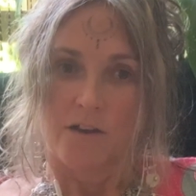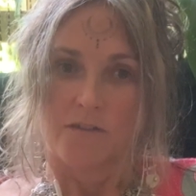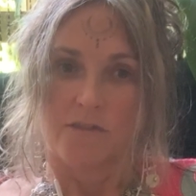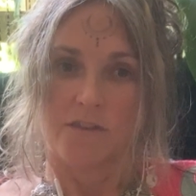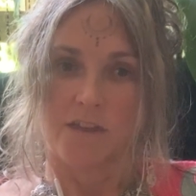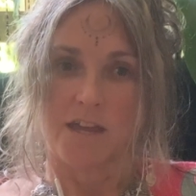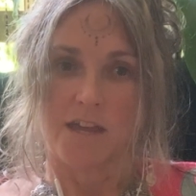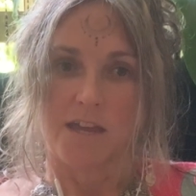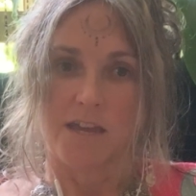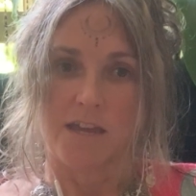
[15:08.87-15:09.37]

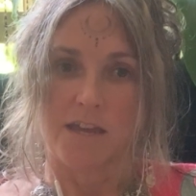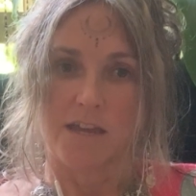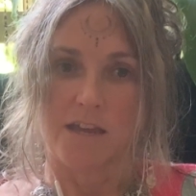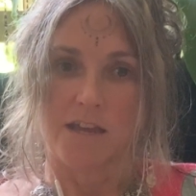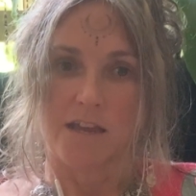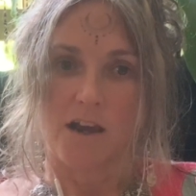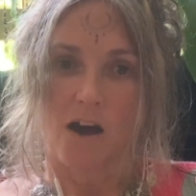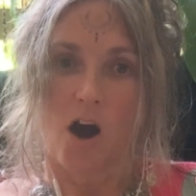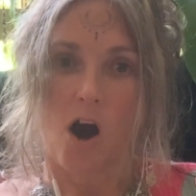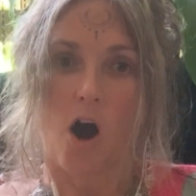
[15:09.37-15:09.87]

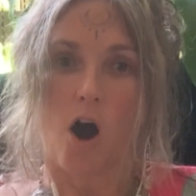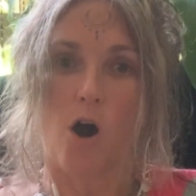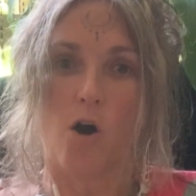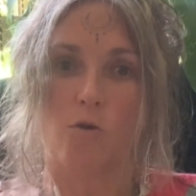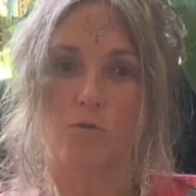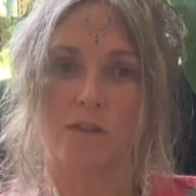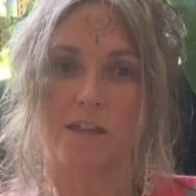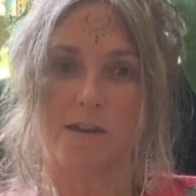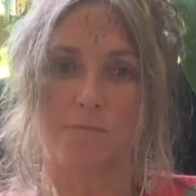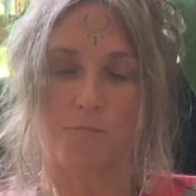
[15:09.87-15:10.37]
the
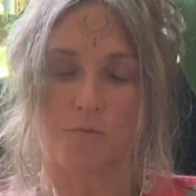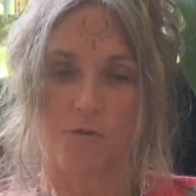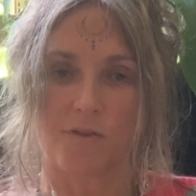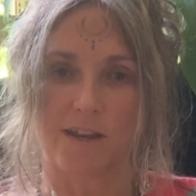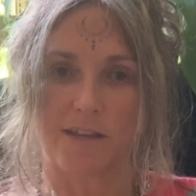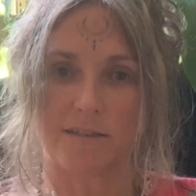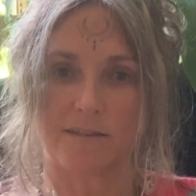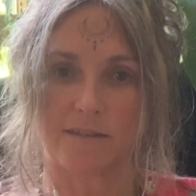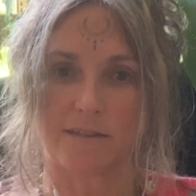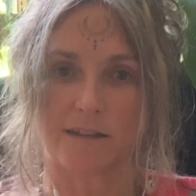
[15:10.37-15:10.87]
holy
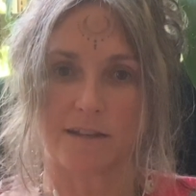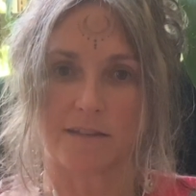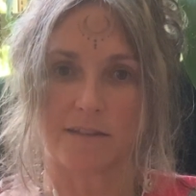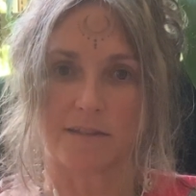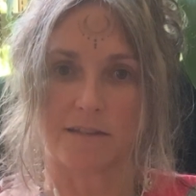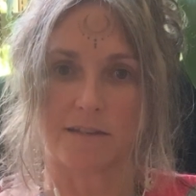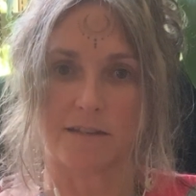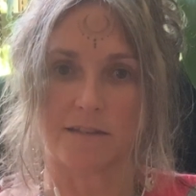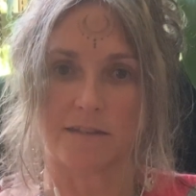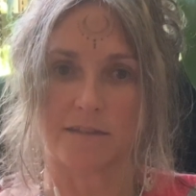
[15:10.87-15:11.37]

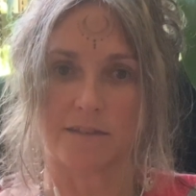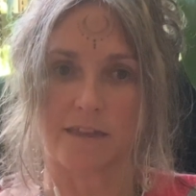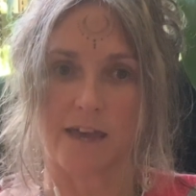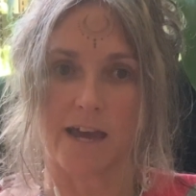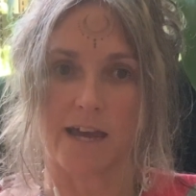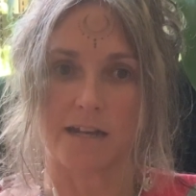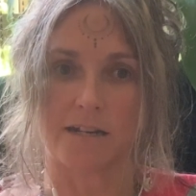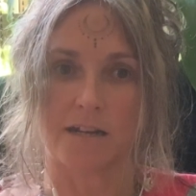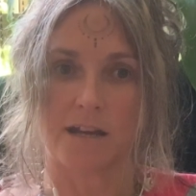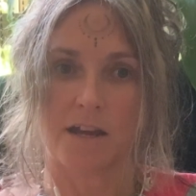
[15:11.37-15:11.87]
priestesses
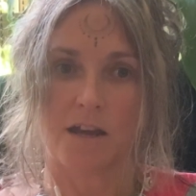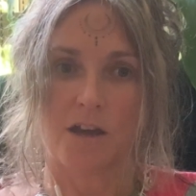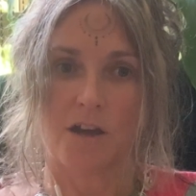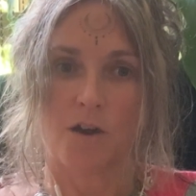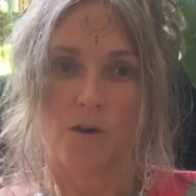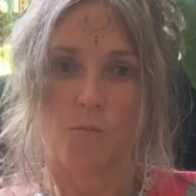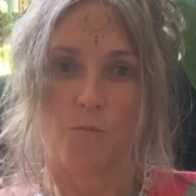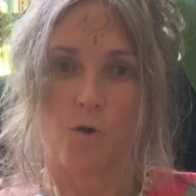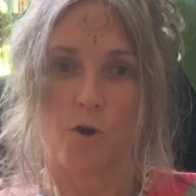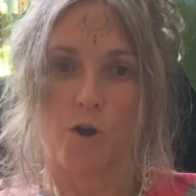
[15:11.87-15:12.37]
that
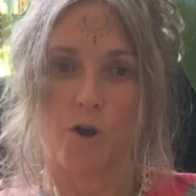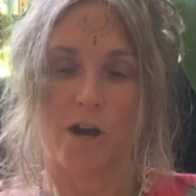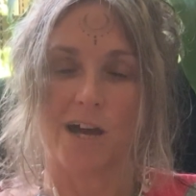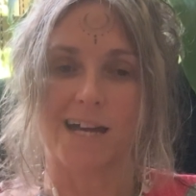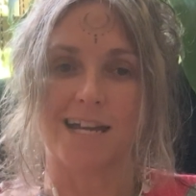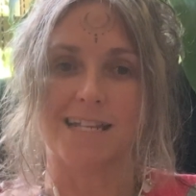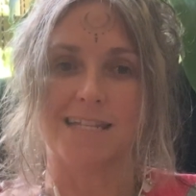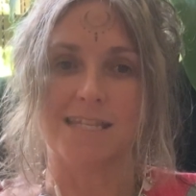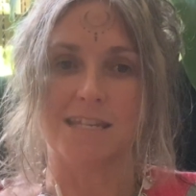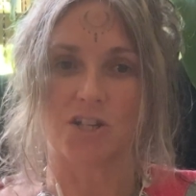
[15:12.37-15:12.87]
were
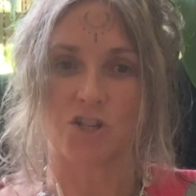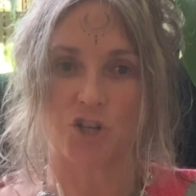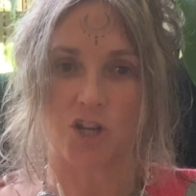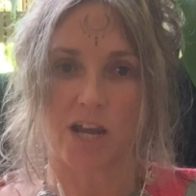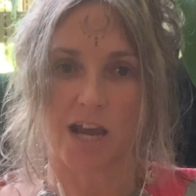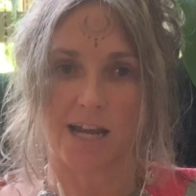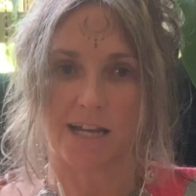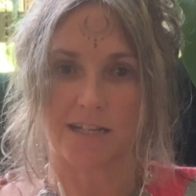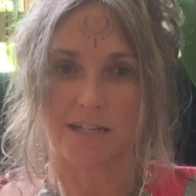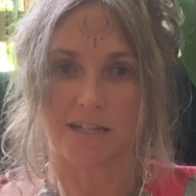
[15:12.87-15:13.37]

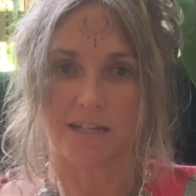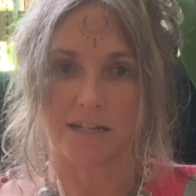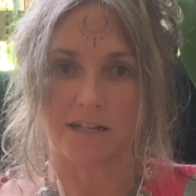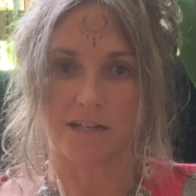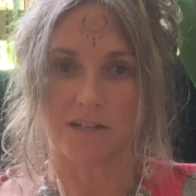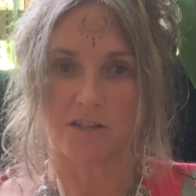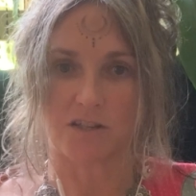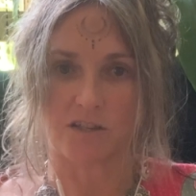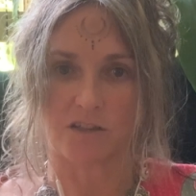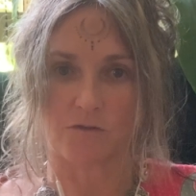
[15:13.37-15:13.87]
initiated
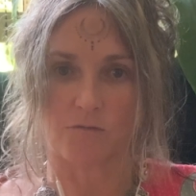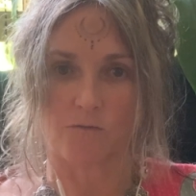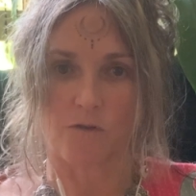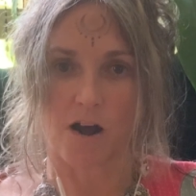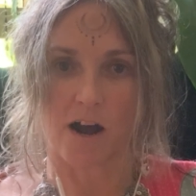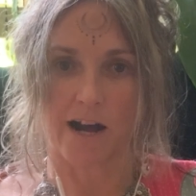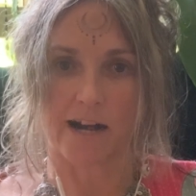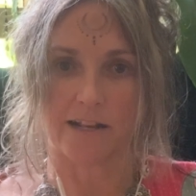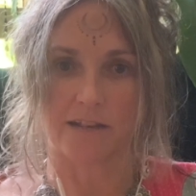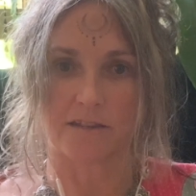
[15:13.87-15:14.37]
into the
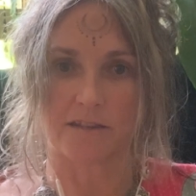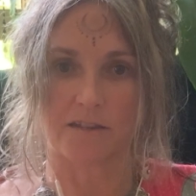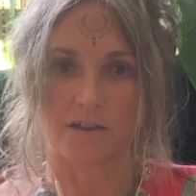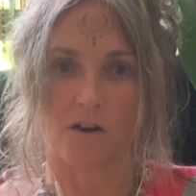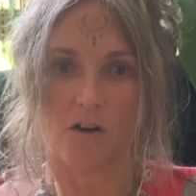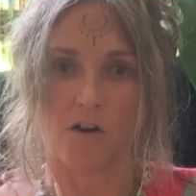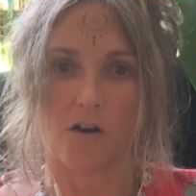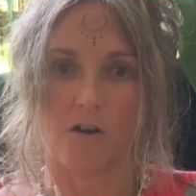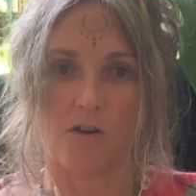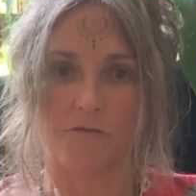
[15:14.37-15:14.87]
rites
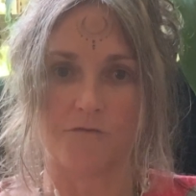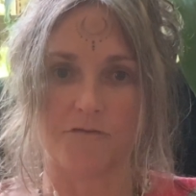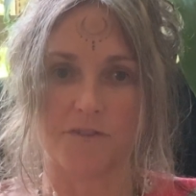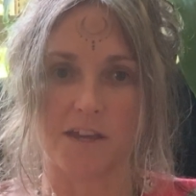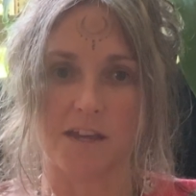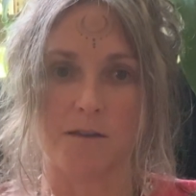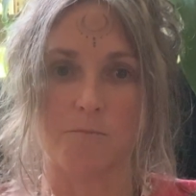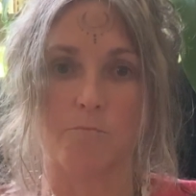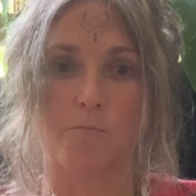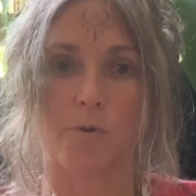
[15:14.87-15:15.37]
of
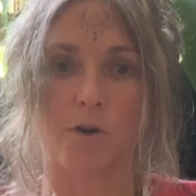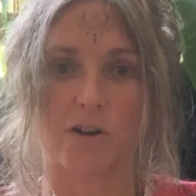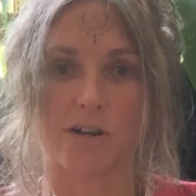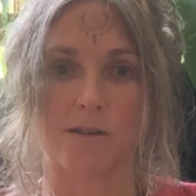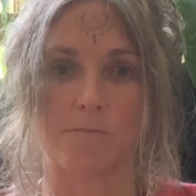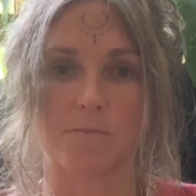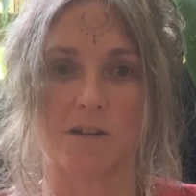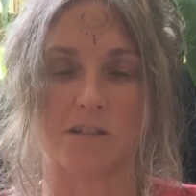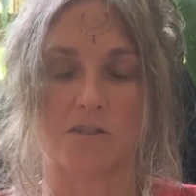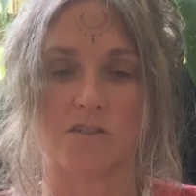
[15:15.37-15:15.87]
the
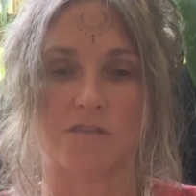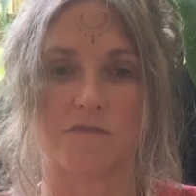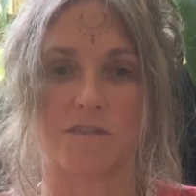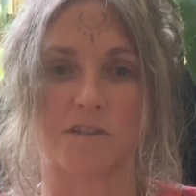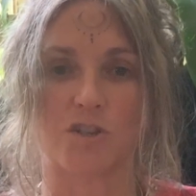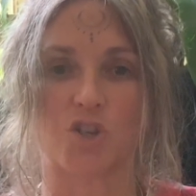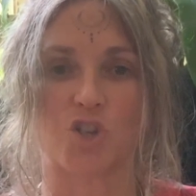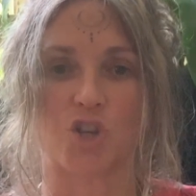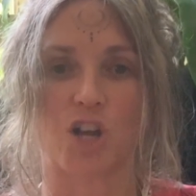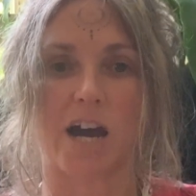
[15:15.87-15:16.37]
embodiment of
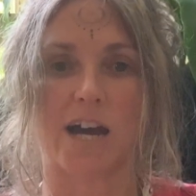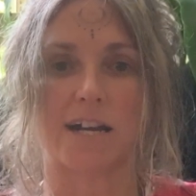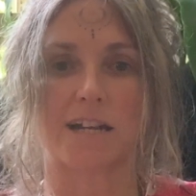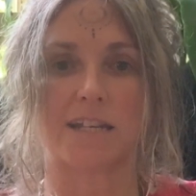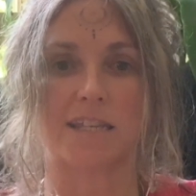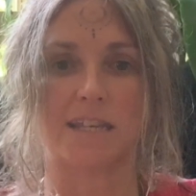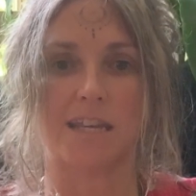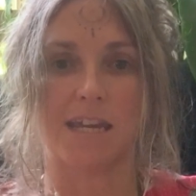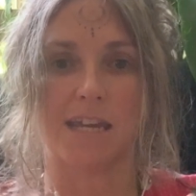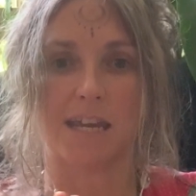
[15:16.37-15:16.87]
the
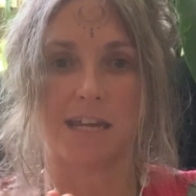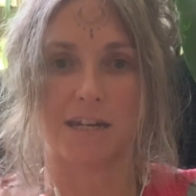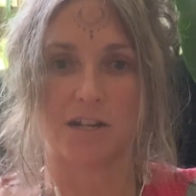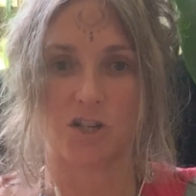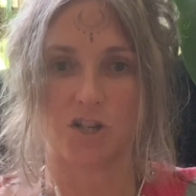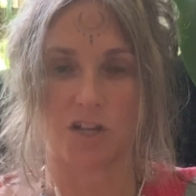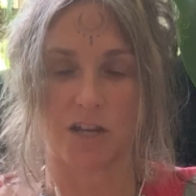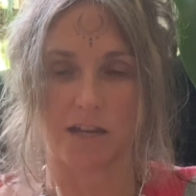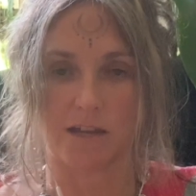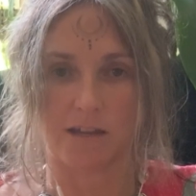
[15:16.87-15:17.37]
Shakti
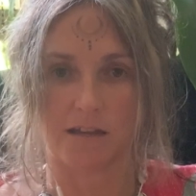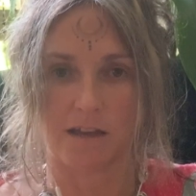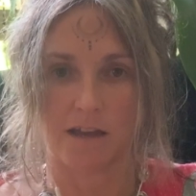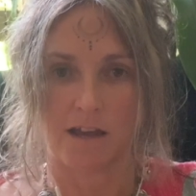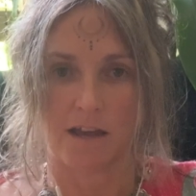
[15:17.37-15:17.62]
energy,